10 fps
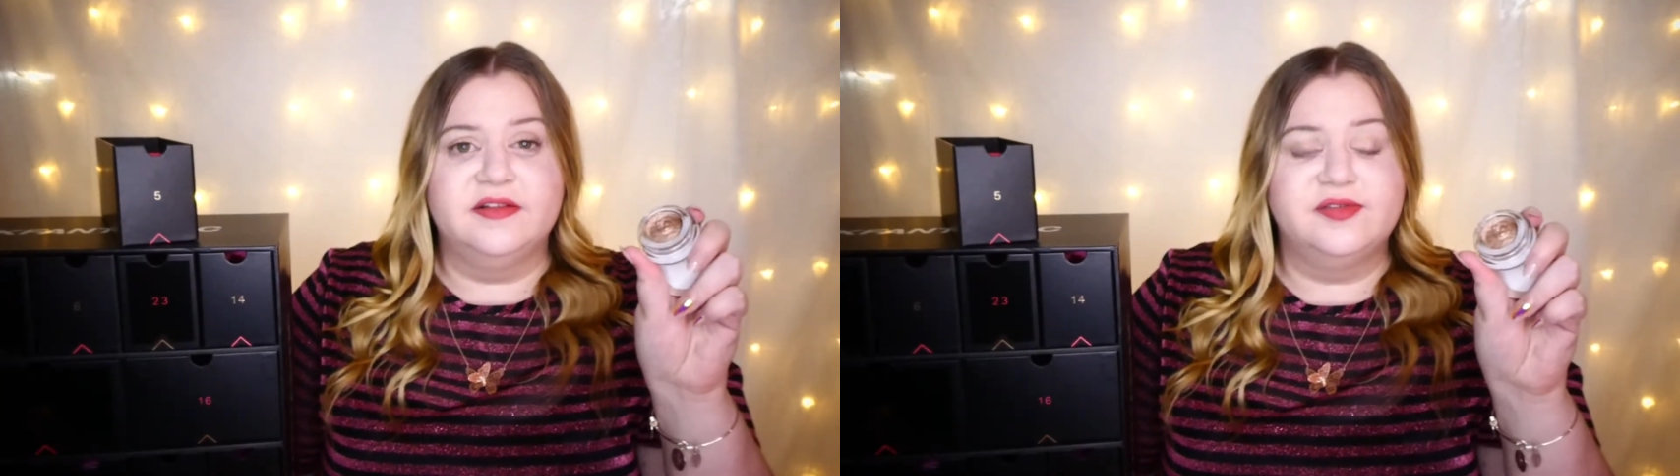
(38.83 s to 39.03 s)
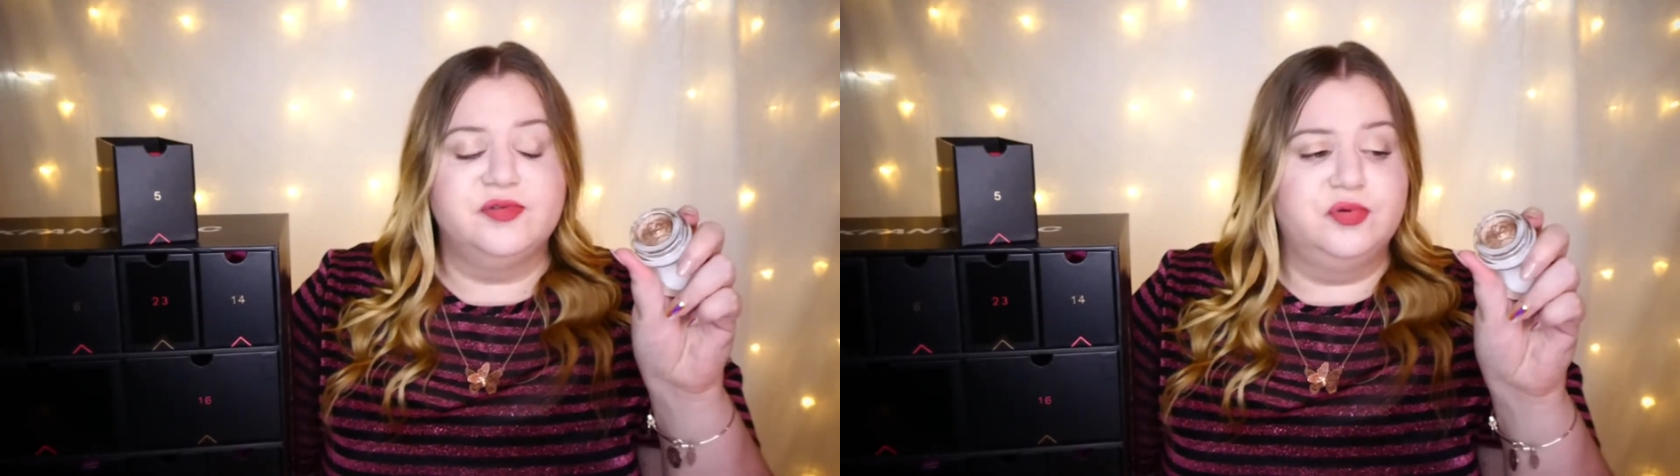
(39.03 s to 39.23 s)

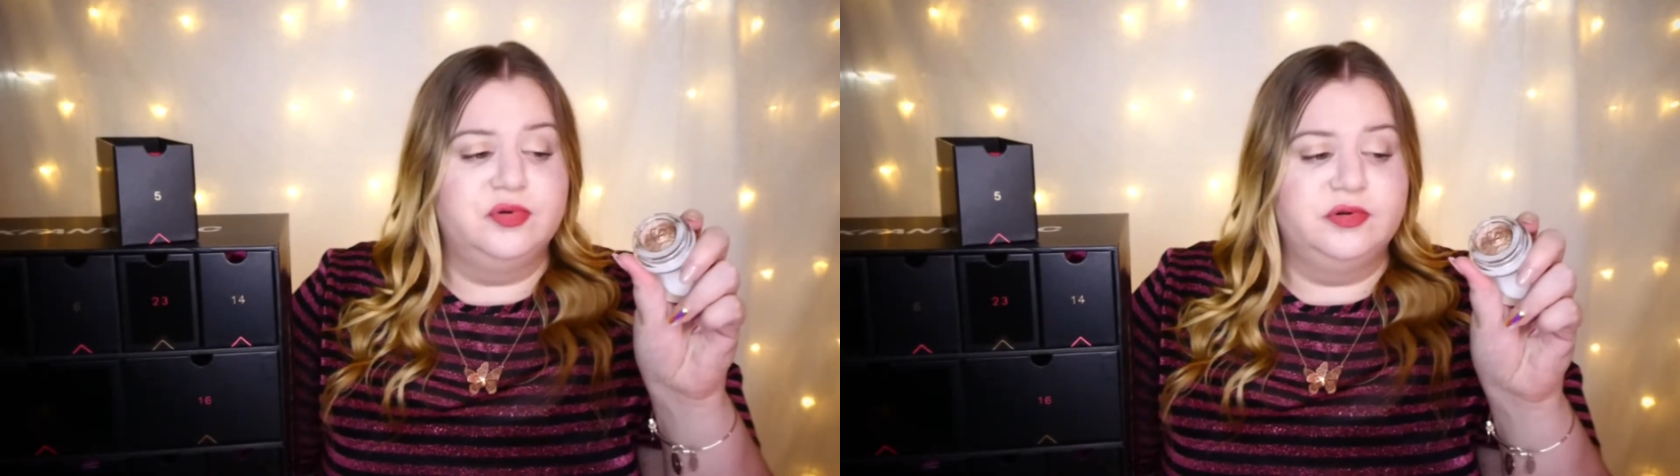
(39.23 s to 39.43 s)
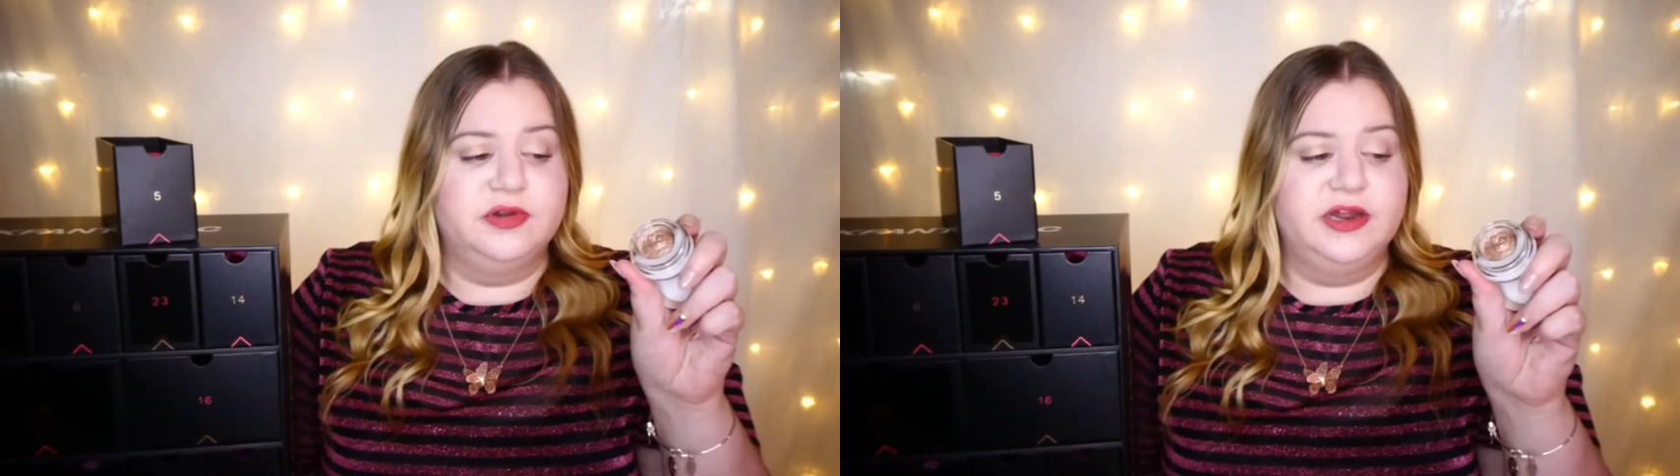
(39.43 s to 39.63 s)

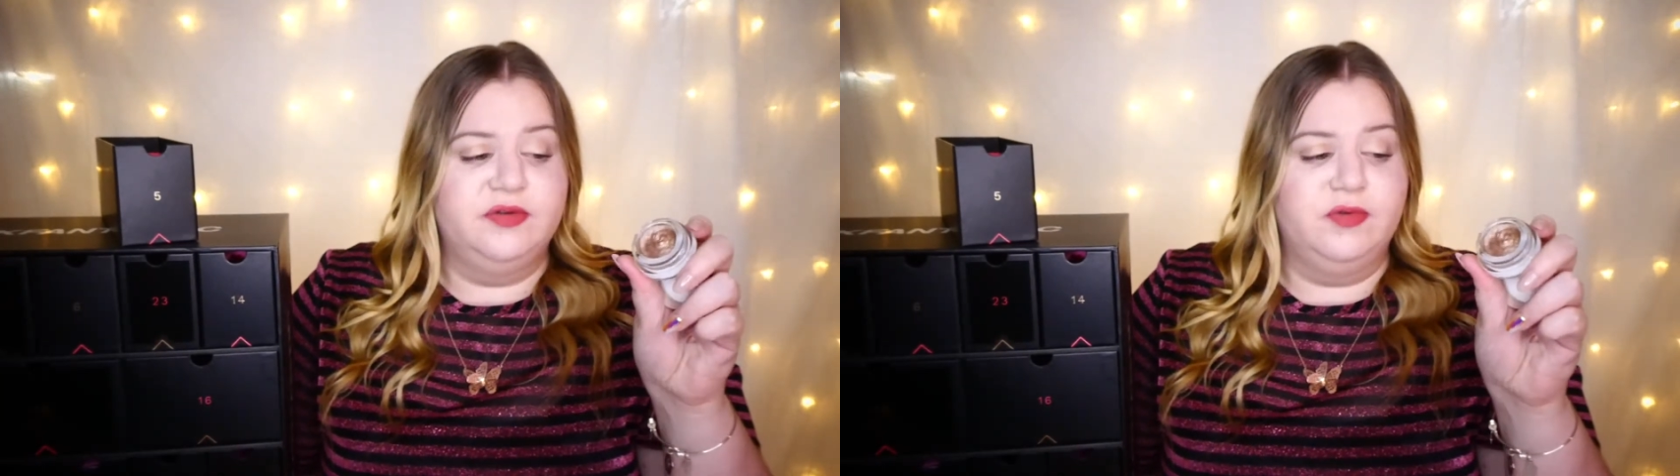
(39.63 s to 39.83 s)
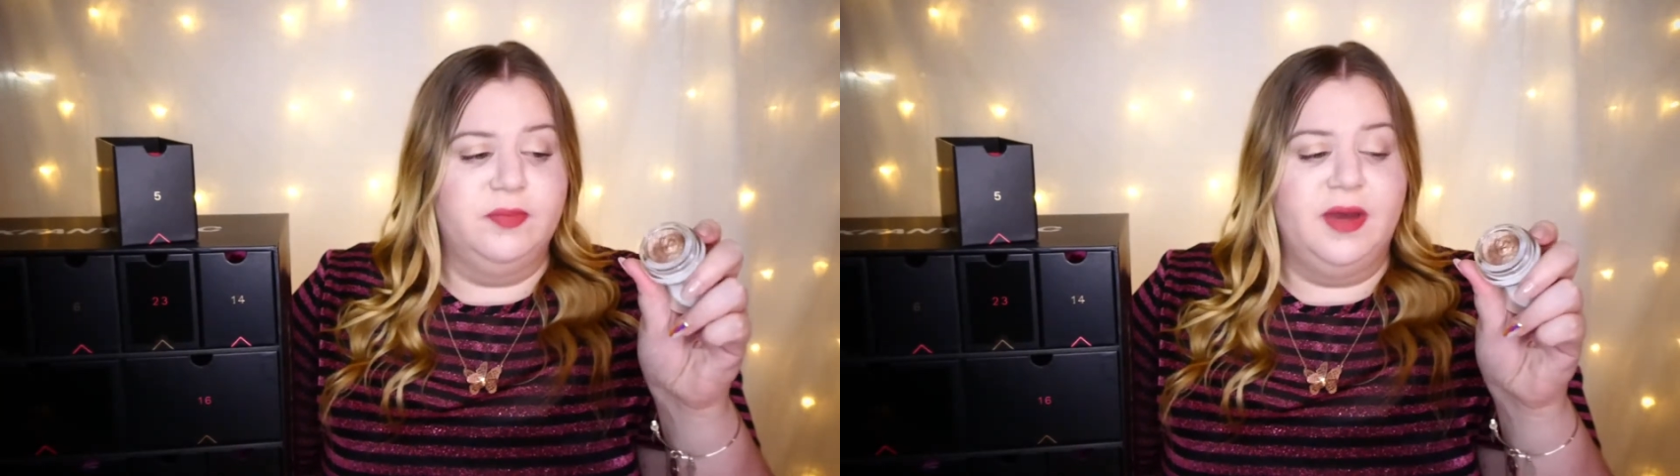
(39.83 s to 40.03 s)
school
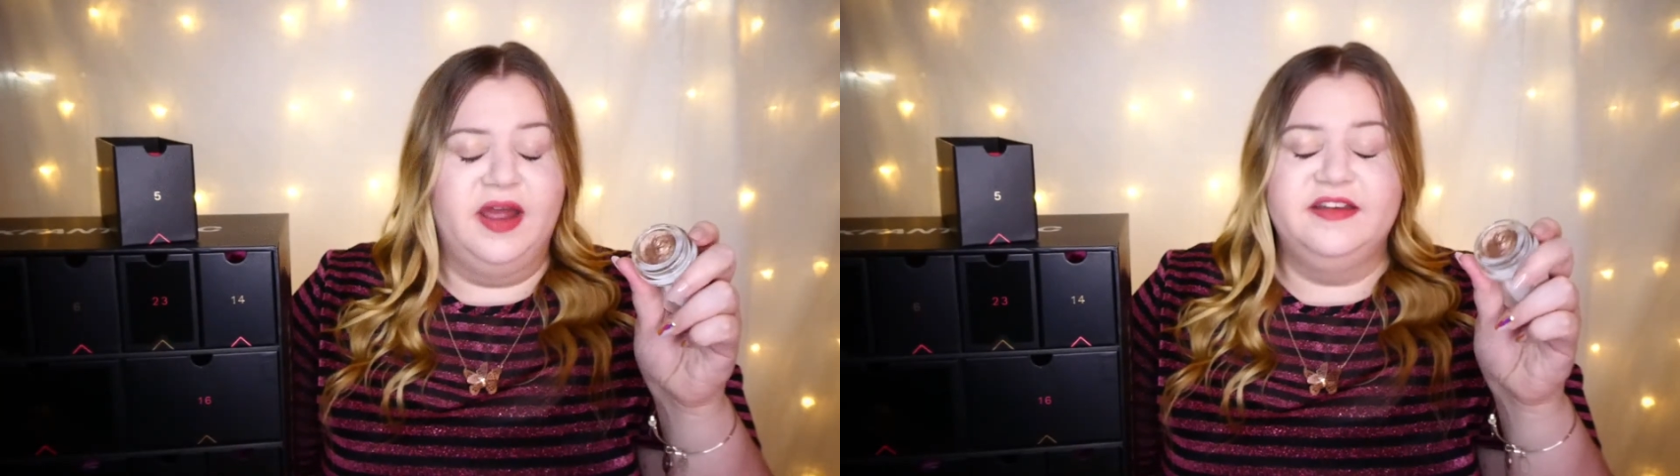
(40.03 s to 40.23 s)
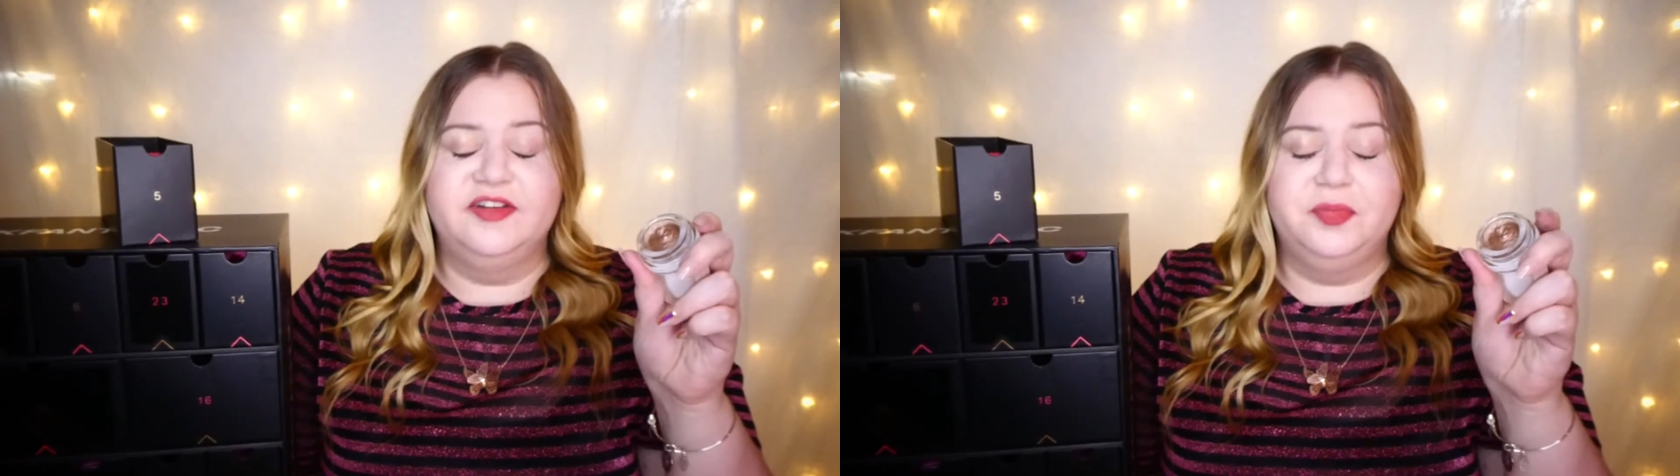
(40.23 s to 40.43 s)
and
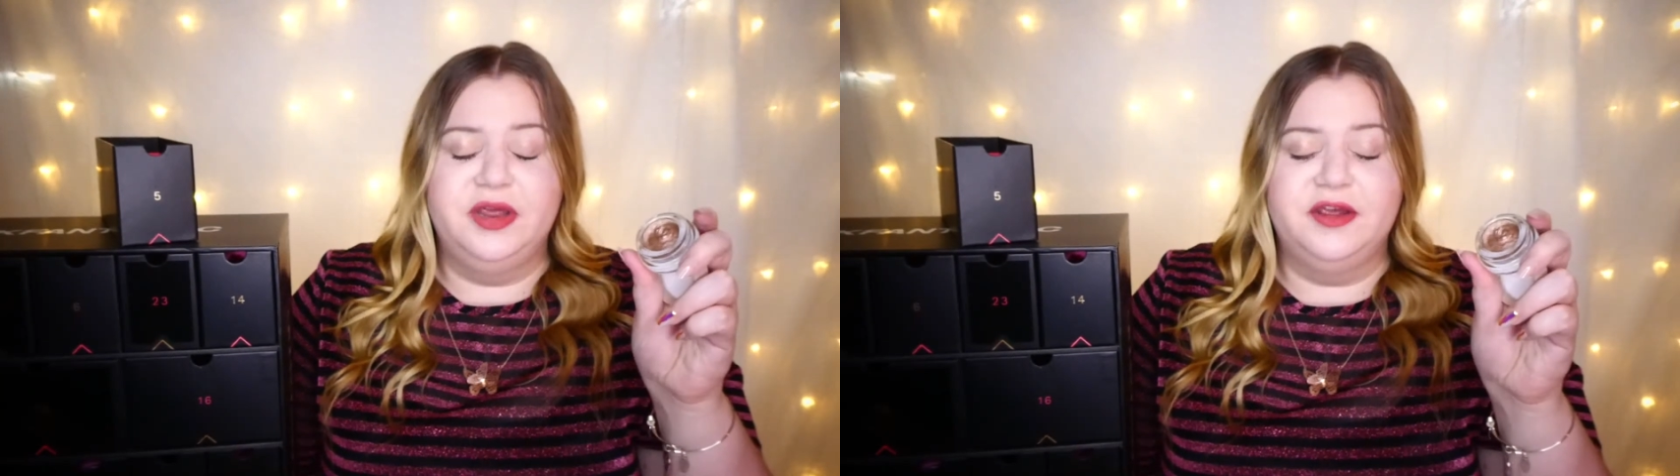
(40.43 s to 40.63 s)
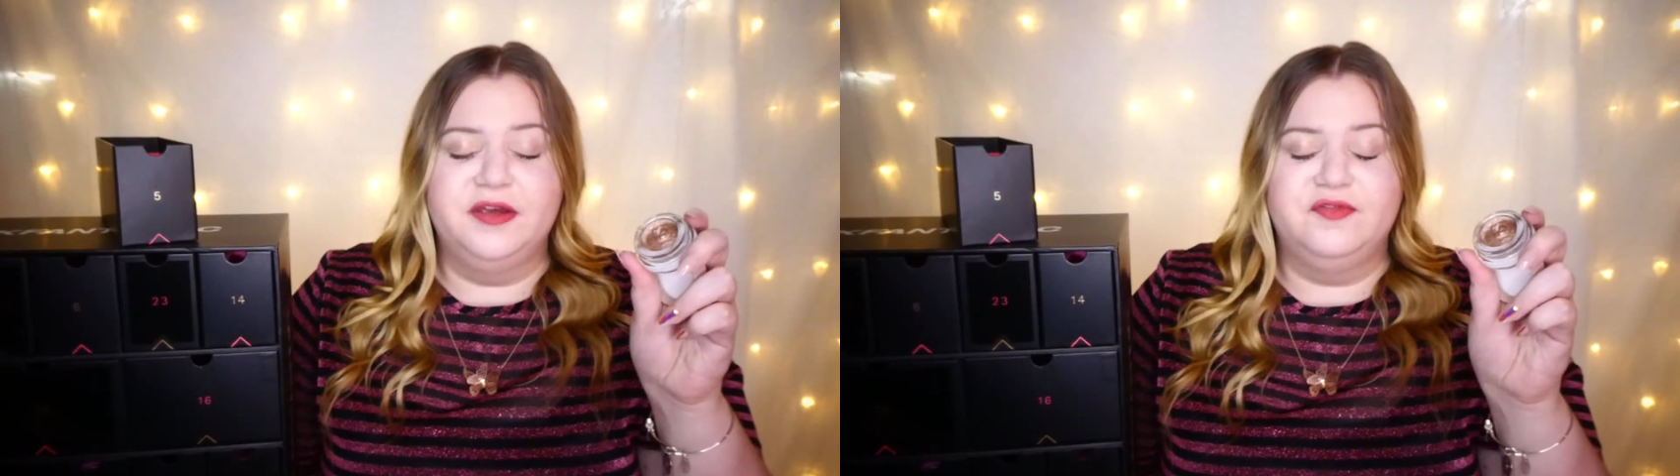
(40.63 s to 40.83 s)
reminding
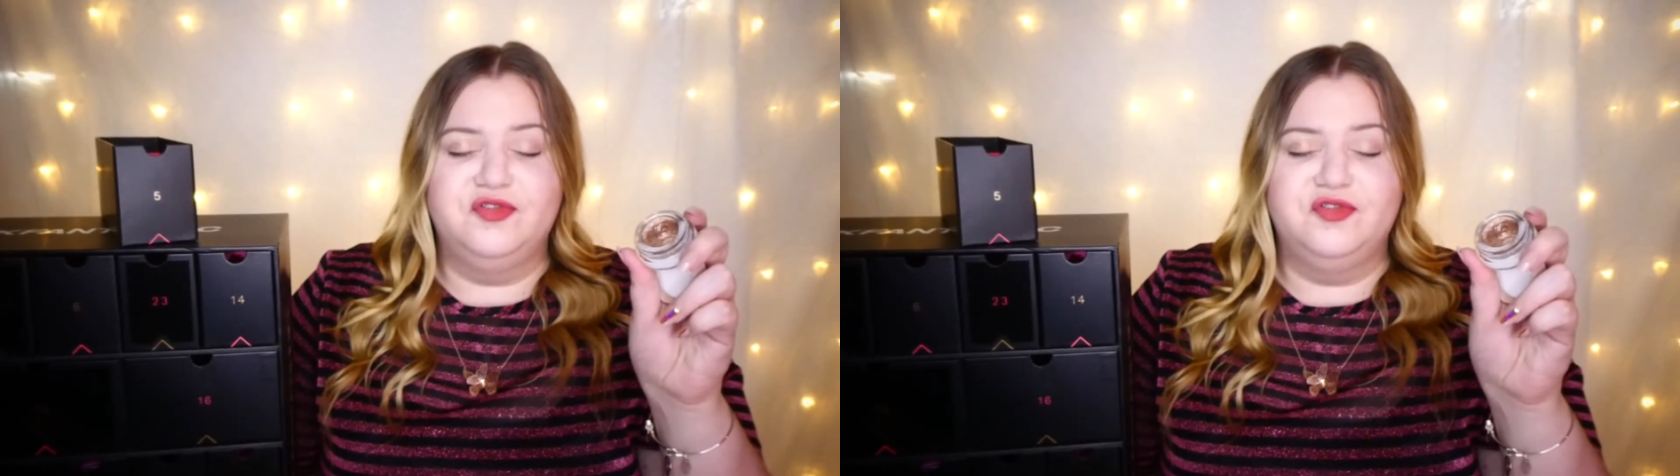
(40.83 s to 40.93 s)
me of